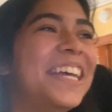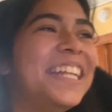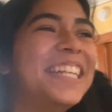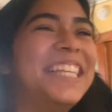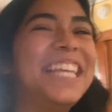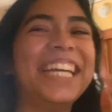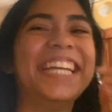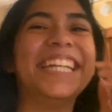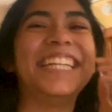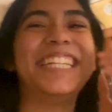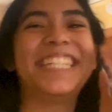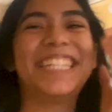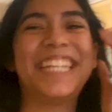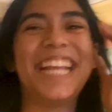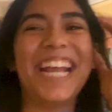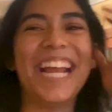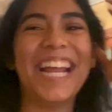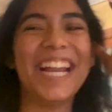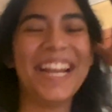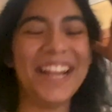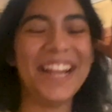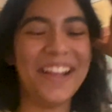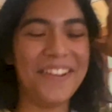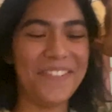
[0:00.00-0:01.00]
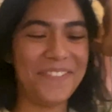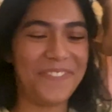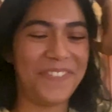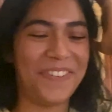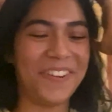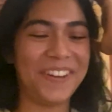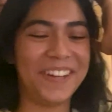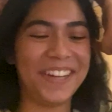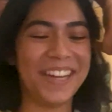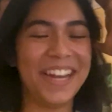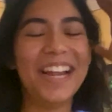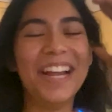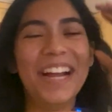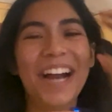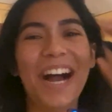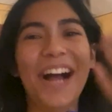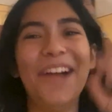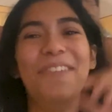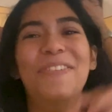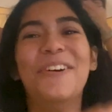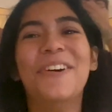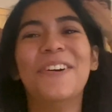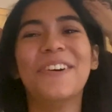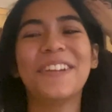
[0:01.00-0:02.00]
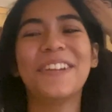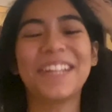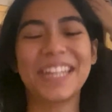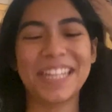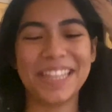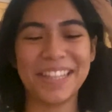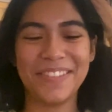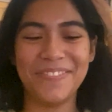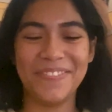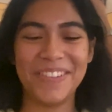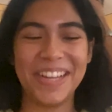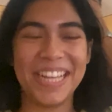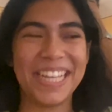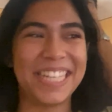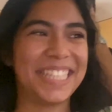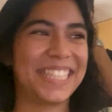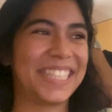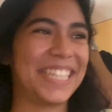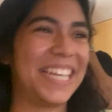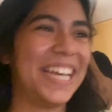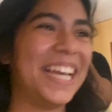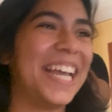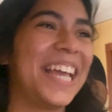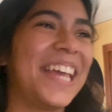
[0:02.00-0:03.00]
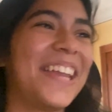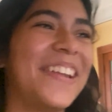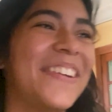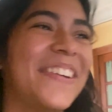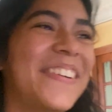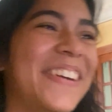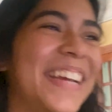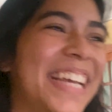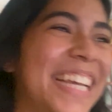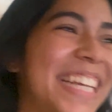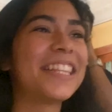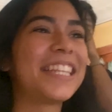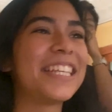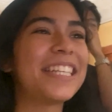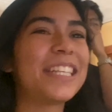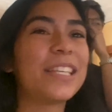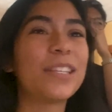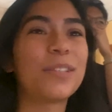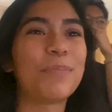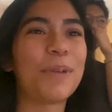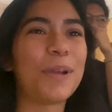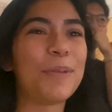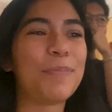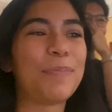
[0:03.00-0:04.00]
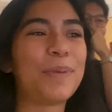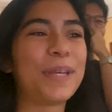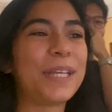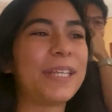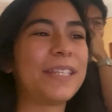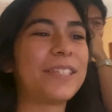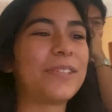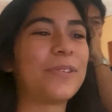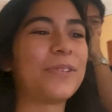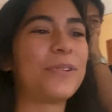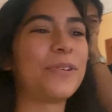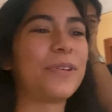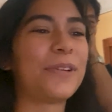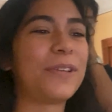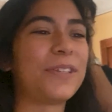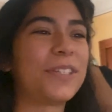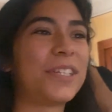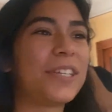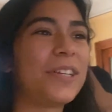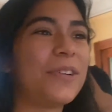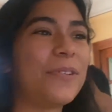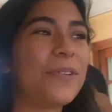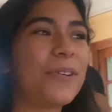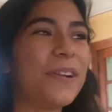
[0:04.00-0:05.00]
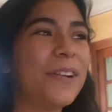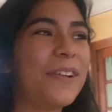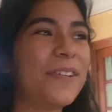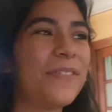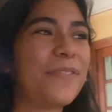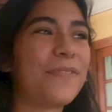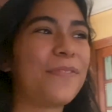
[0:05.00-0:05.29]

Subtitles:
to Jennifer. I'm holding the mic silent. This is my biggest order. She ordered